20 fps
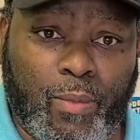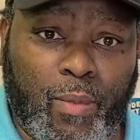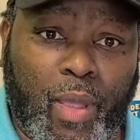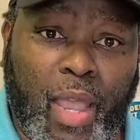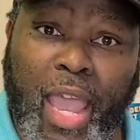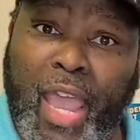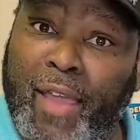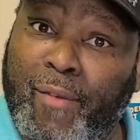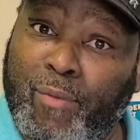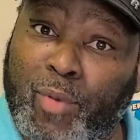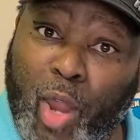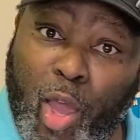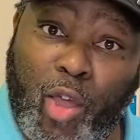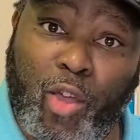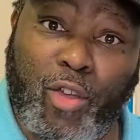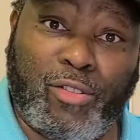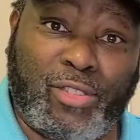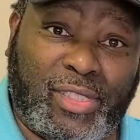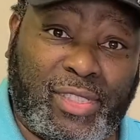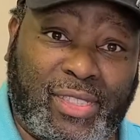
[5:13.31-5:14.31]
have
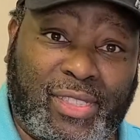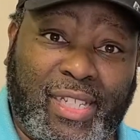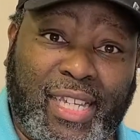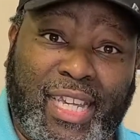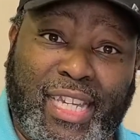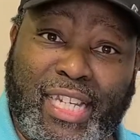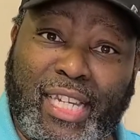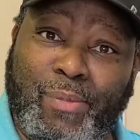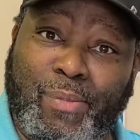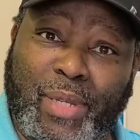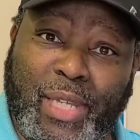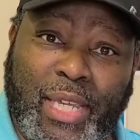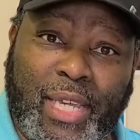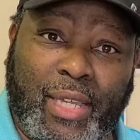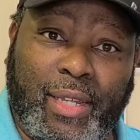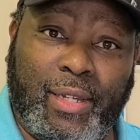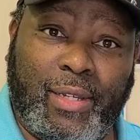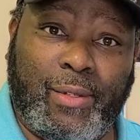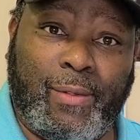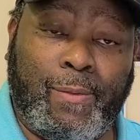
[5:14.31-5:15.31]
lost in the
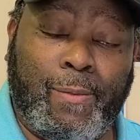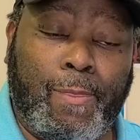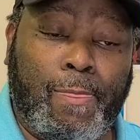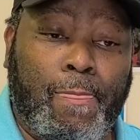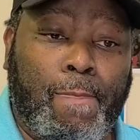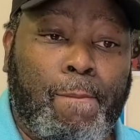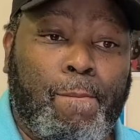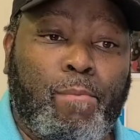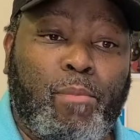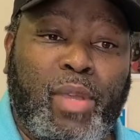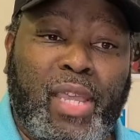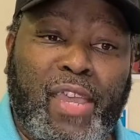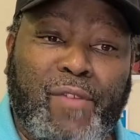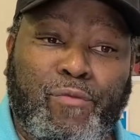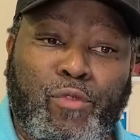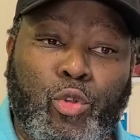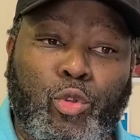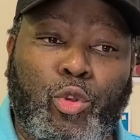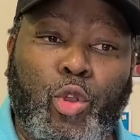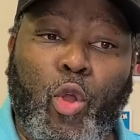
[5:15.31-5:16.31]
beginning.
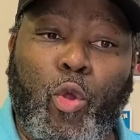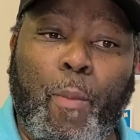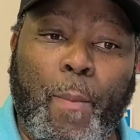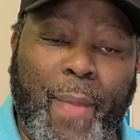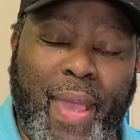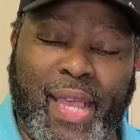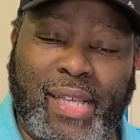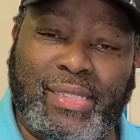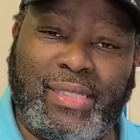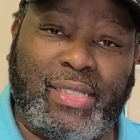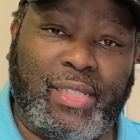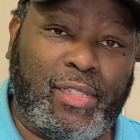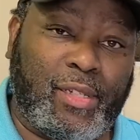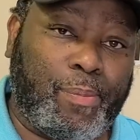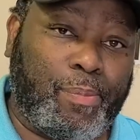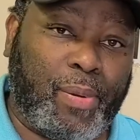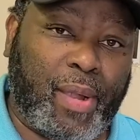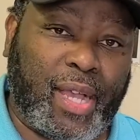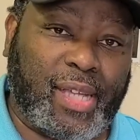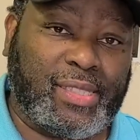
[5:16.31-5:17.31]
If you don't master the
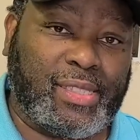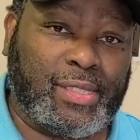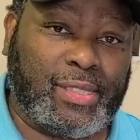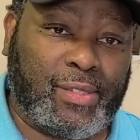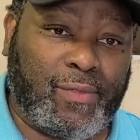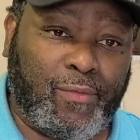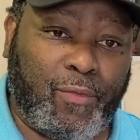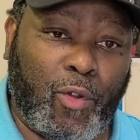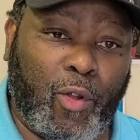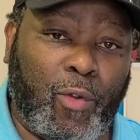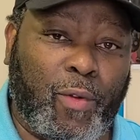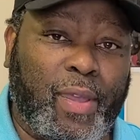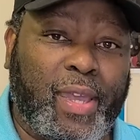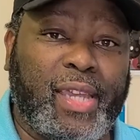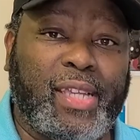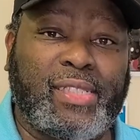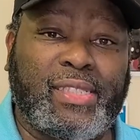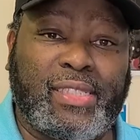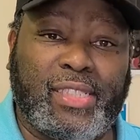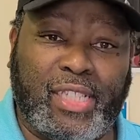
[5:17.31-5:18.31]
process of
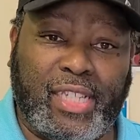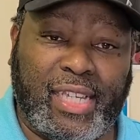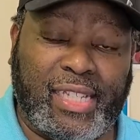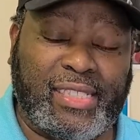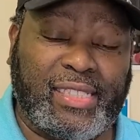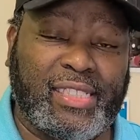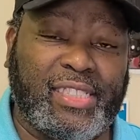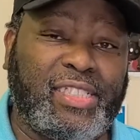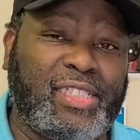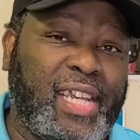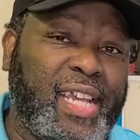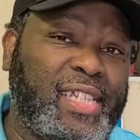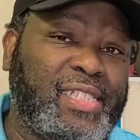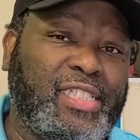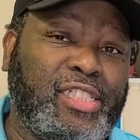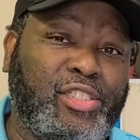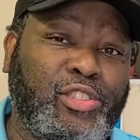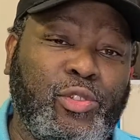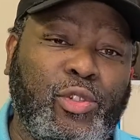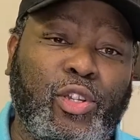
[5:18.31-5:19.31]
Forex, it's a
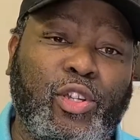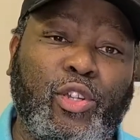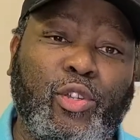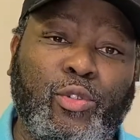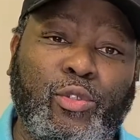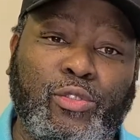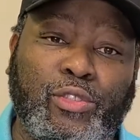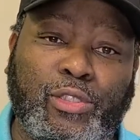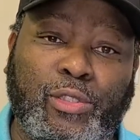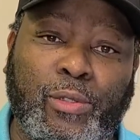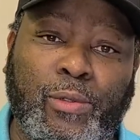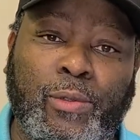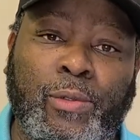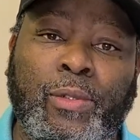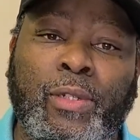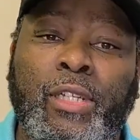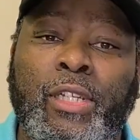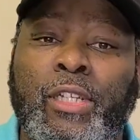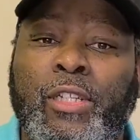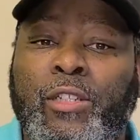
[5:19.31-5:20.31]
chance that you can lose too.
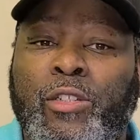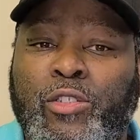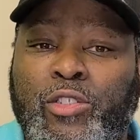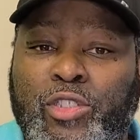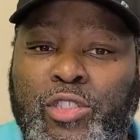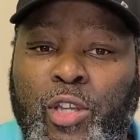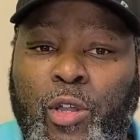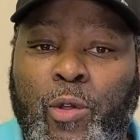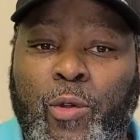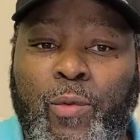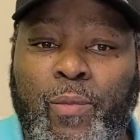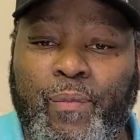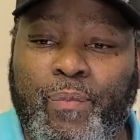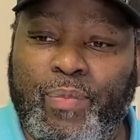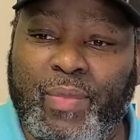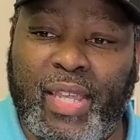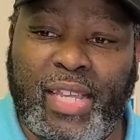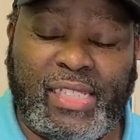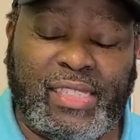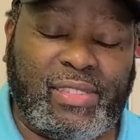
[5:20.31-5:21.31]
So
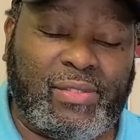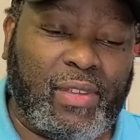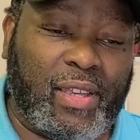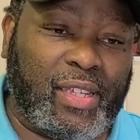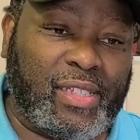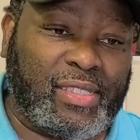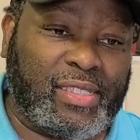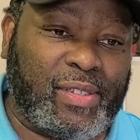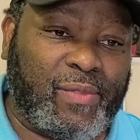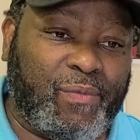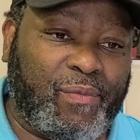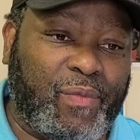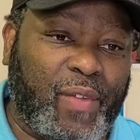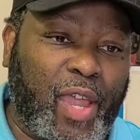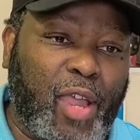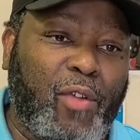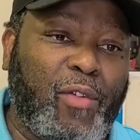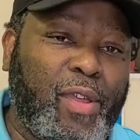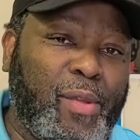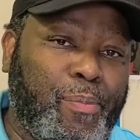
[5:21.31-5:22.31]
it's a
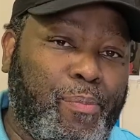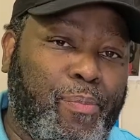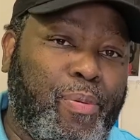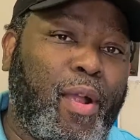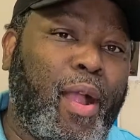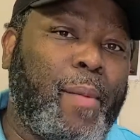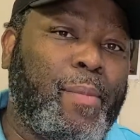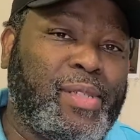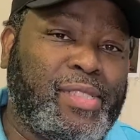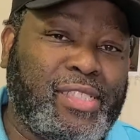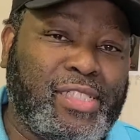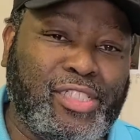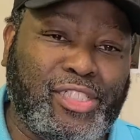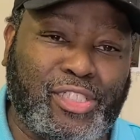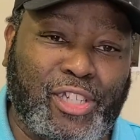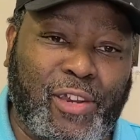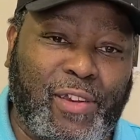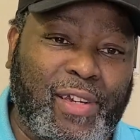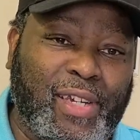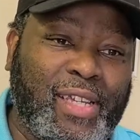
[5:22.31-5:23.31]
very promising
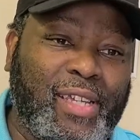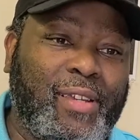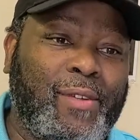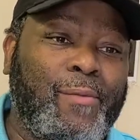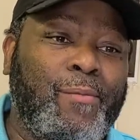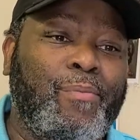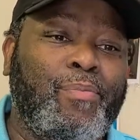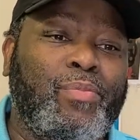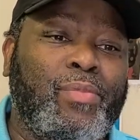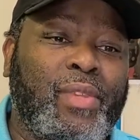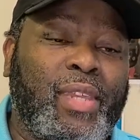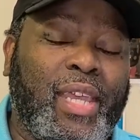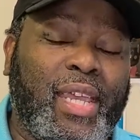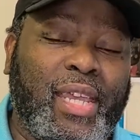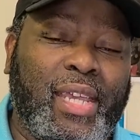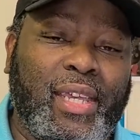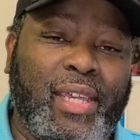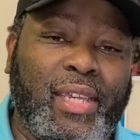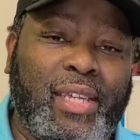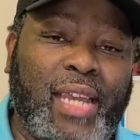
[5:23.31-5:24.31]
journey.
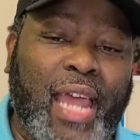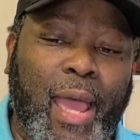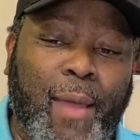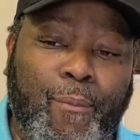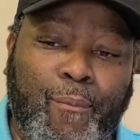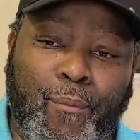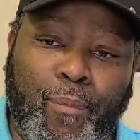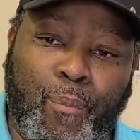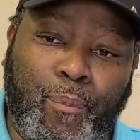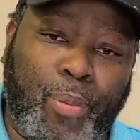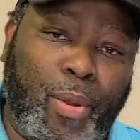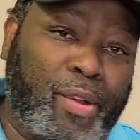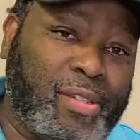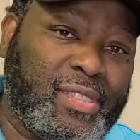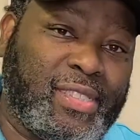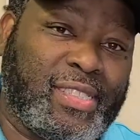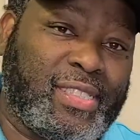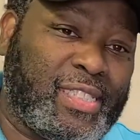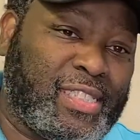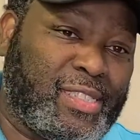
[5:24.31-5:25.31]
And I
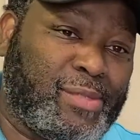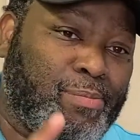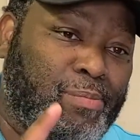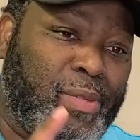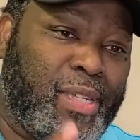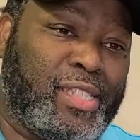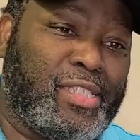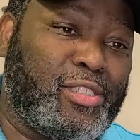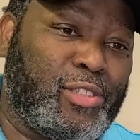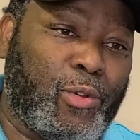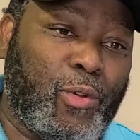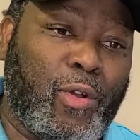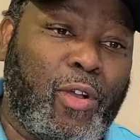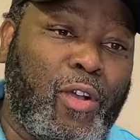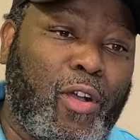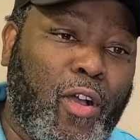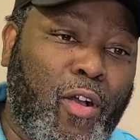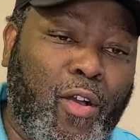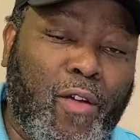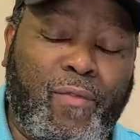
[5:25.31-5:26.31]
purchased this
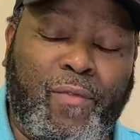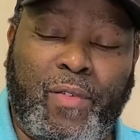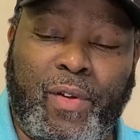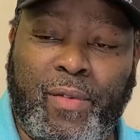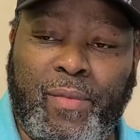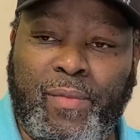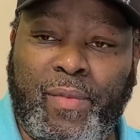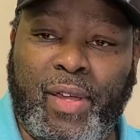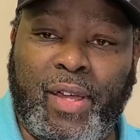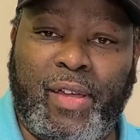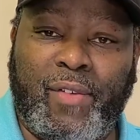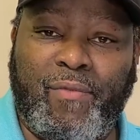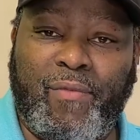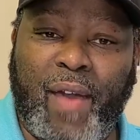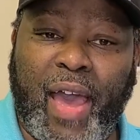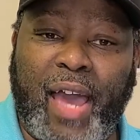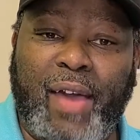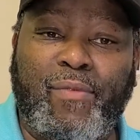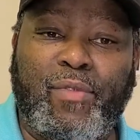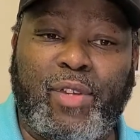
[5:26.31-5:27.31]
mentor off of
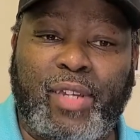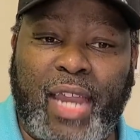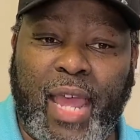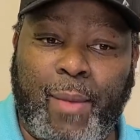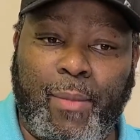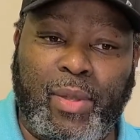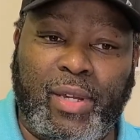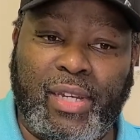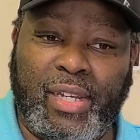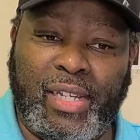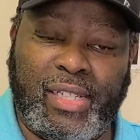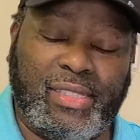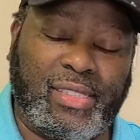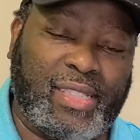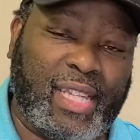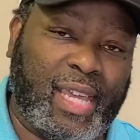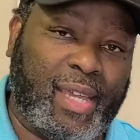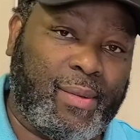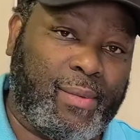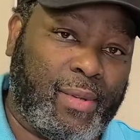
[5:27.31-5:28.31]
Fiverr, and I'm gonna
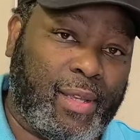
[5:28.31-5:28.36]
list that